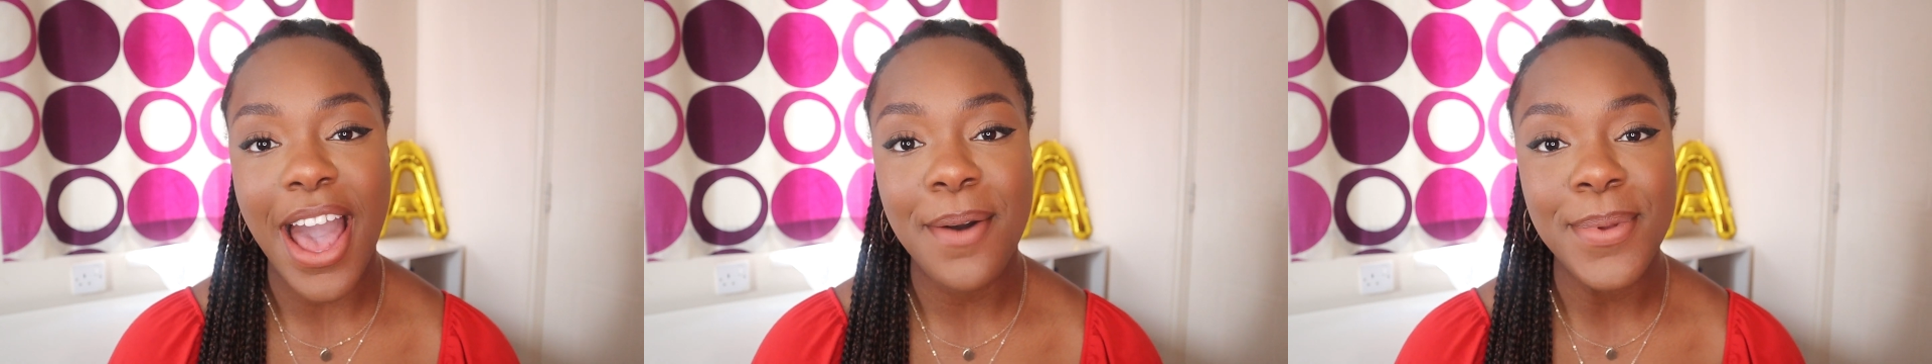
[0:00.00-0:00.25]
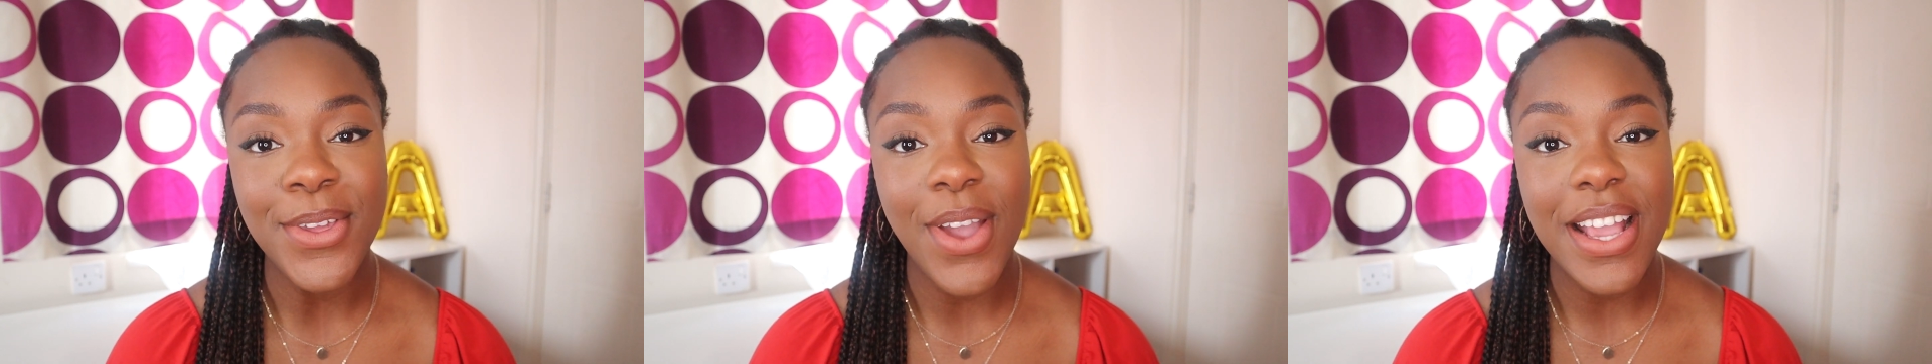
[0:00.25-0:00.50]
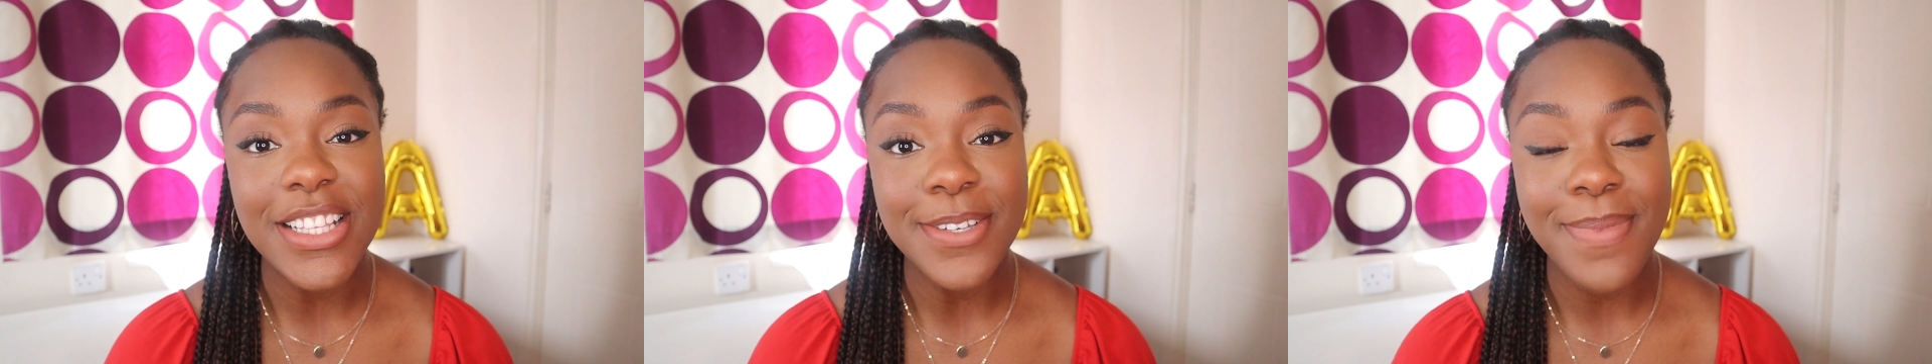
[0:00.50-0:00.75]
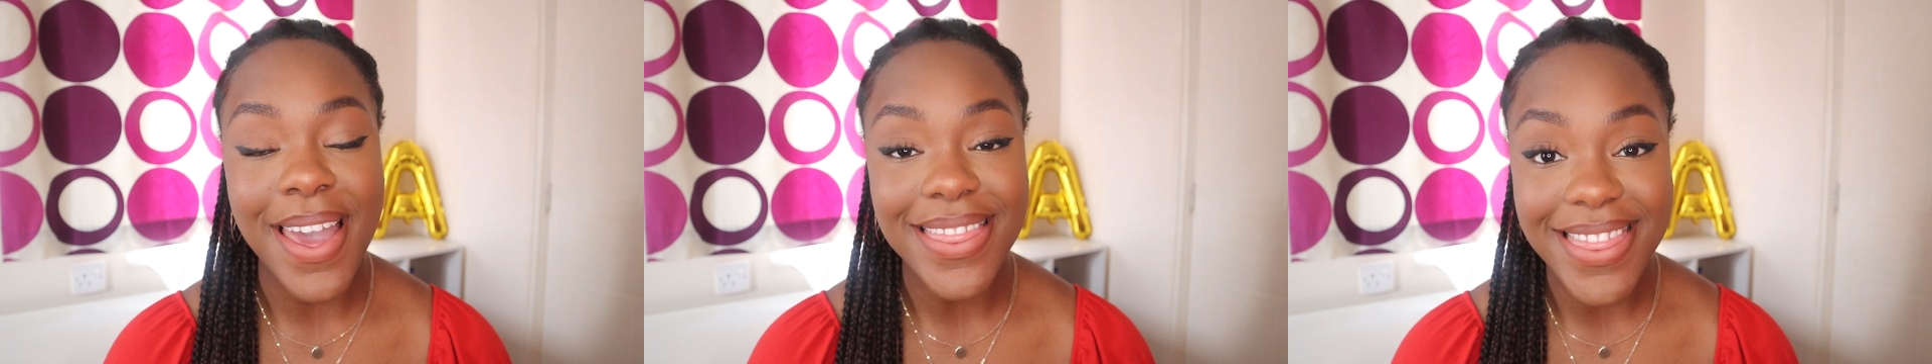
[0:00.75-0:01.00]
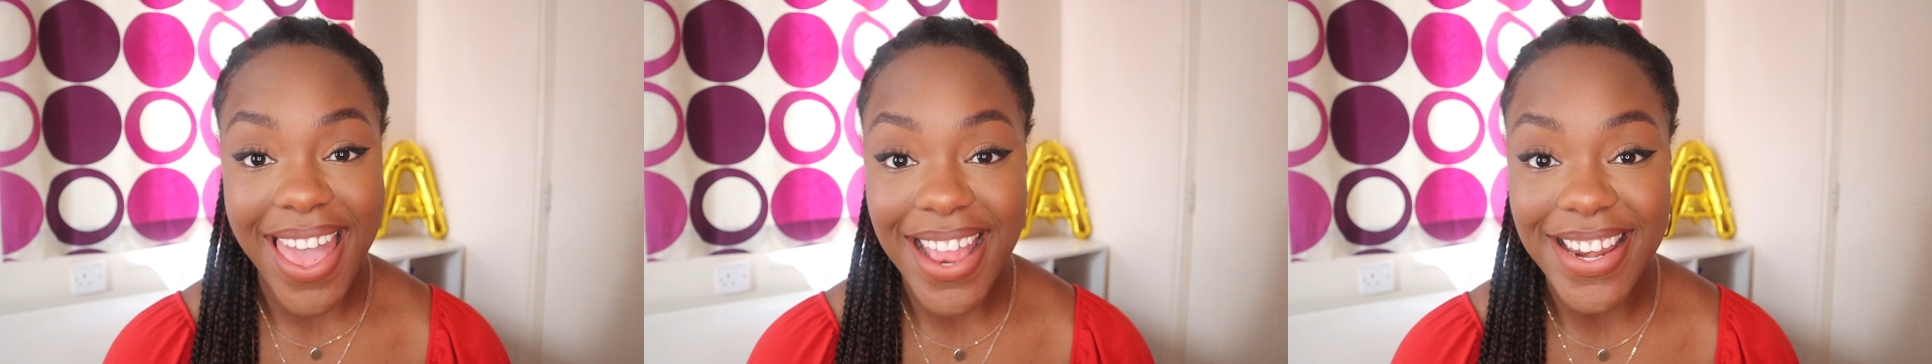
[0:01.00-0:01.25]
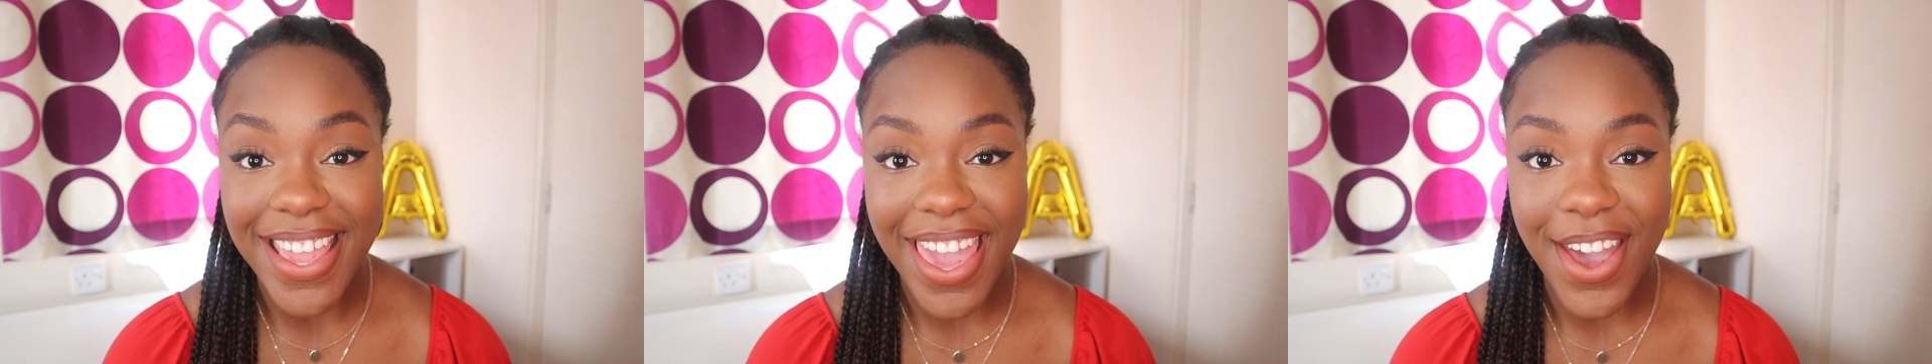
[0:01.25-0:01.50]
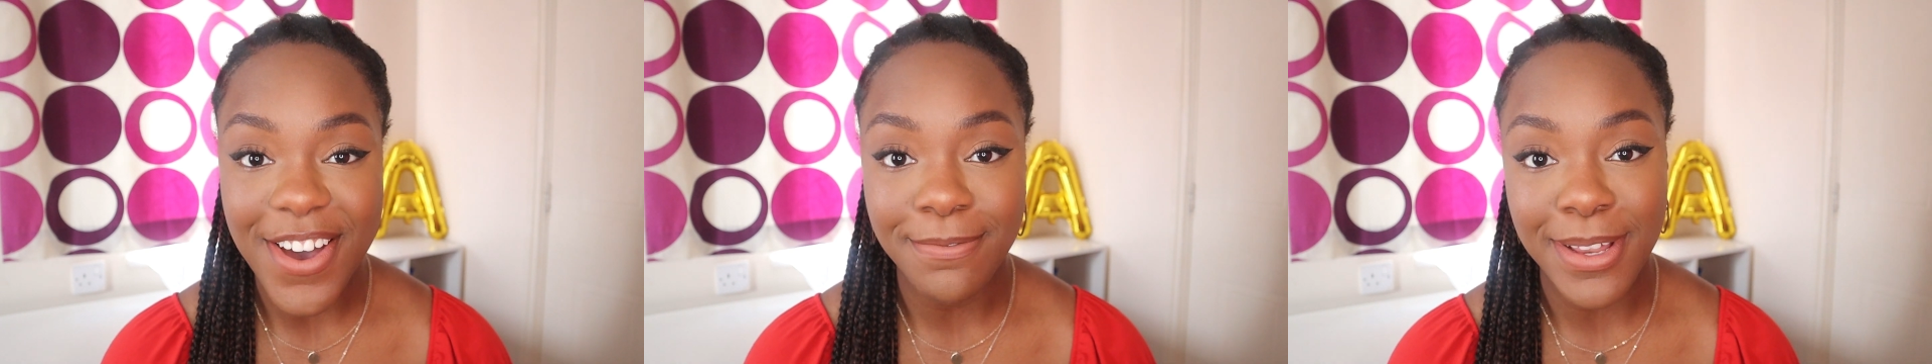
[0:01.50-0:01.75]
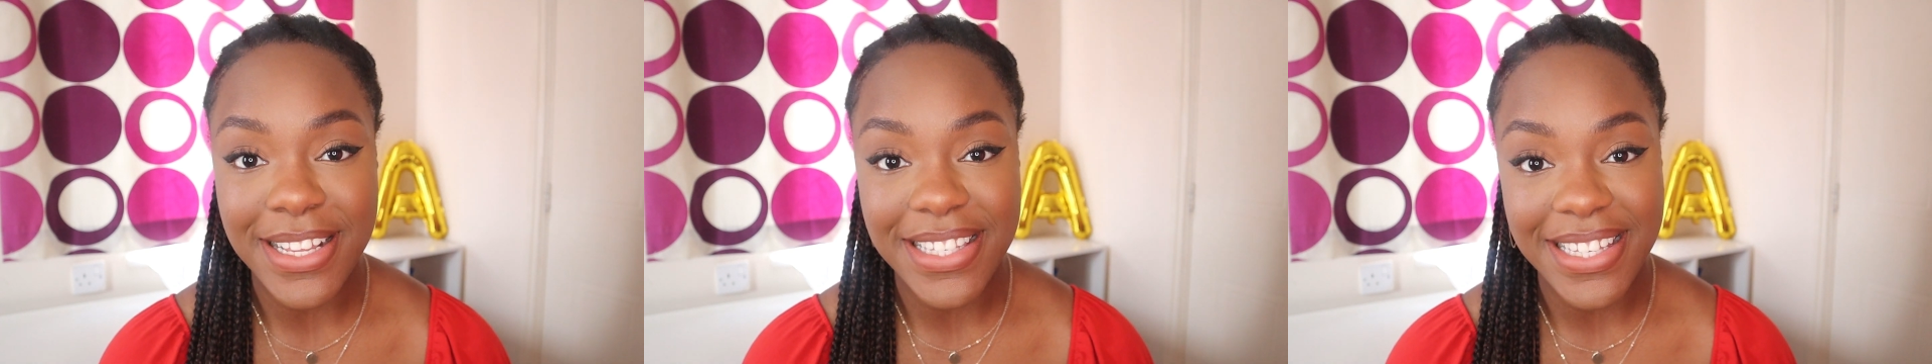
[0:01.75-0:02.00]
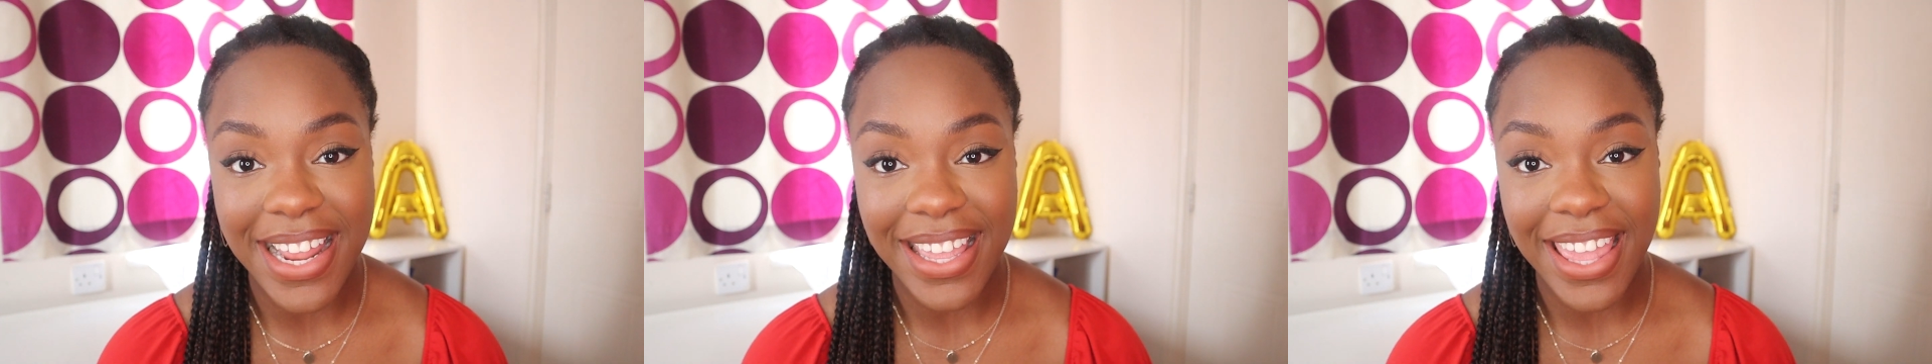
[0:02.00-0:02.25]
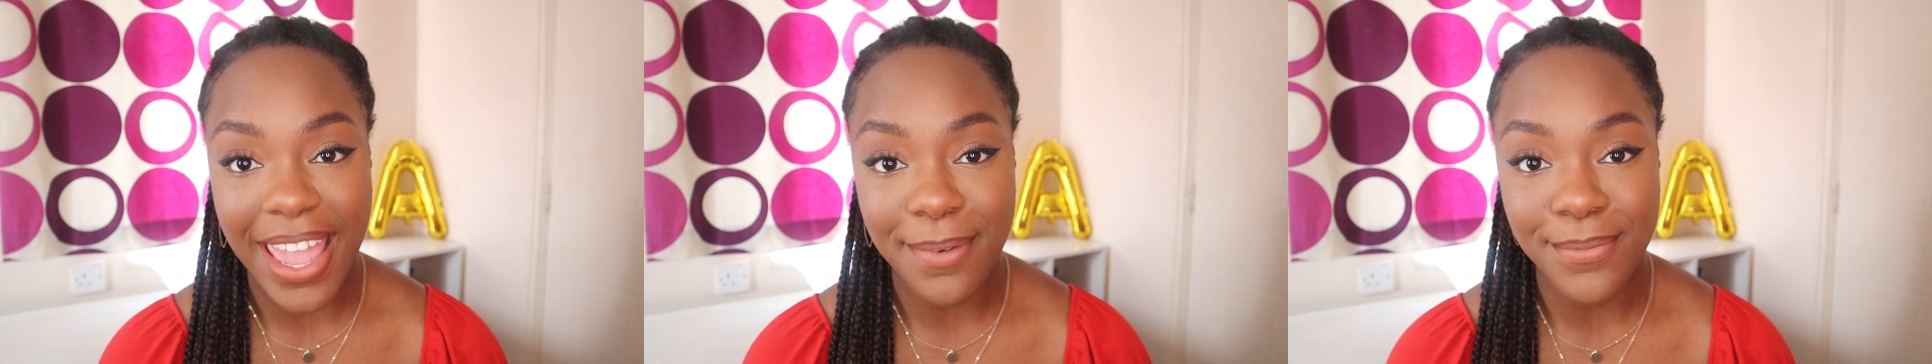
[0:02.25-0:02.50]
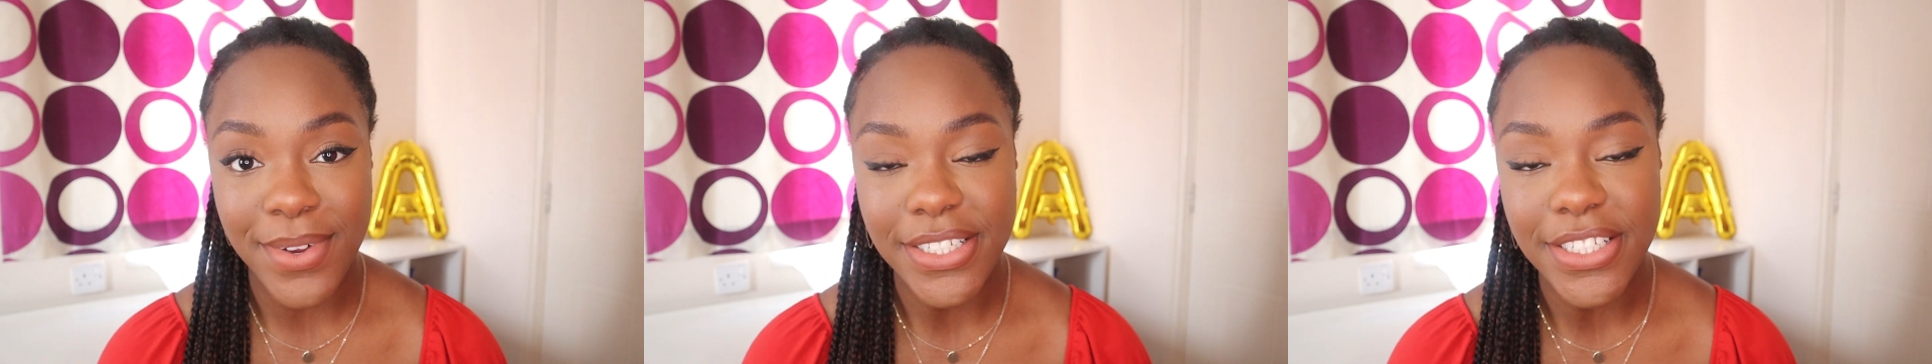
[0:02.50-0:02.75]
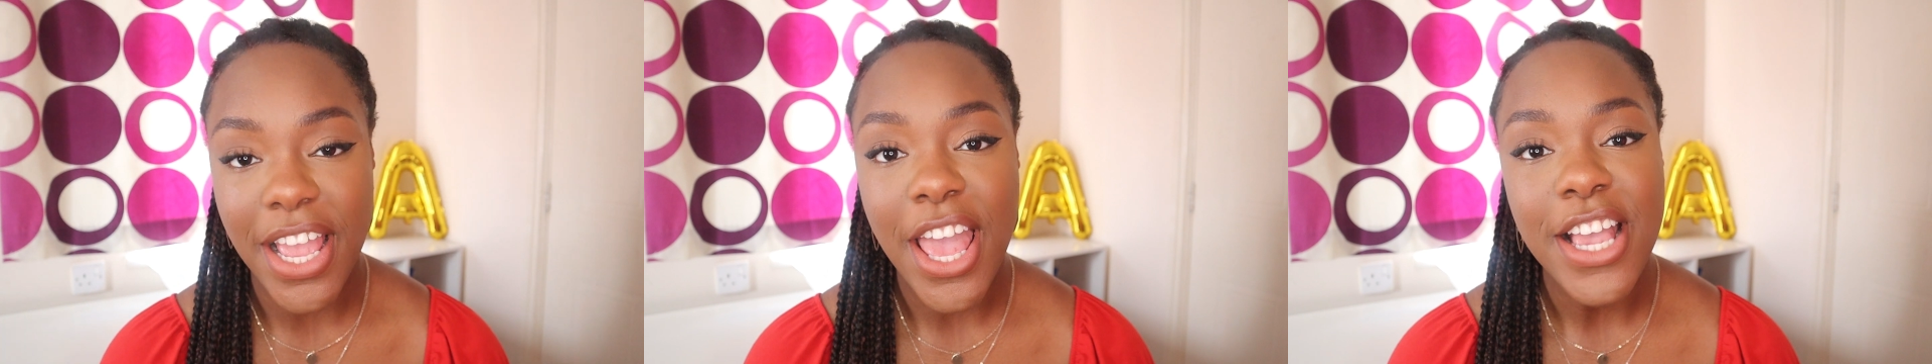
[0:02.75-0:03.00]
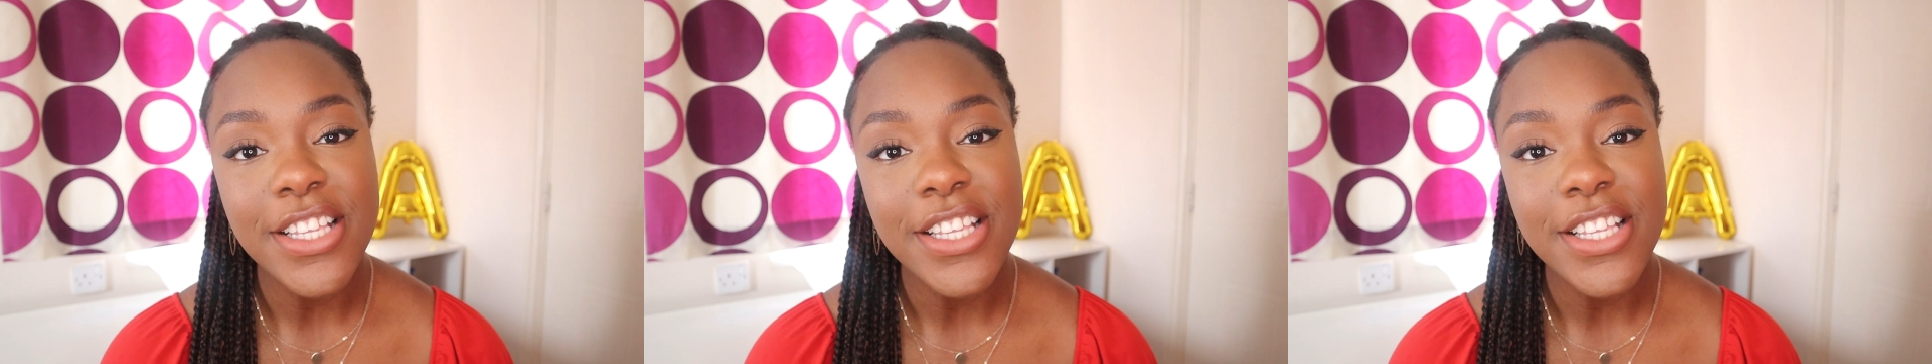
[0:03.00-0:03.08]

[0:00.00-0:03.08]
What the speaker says: I'll be going to my third year of medicine at Cambridge,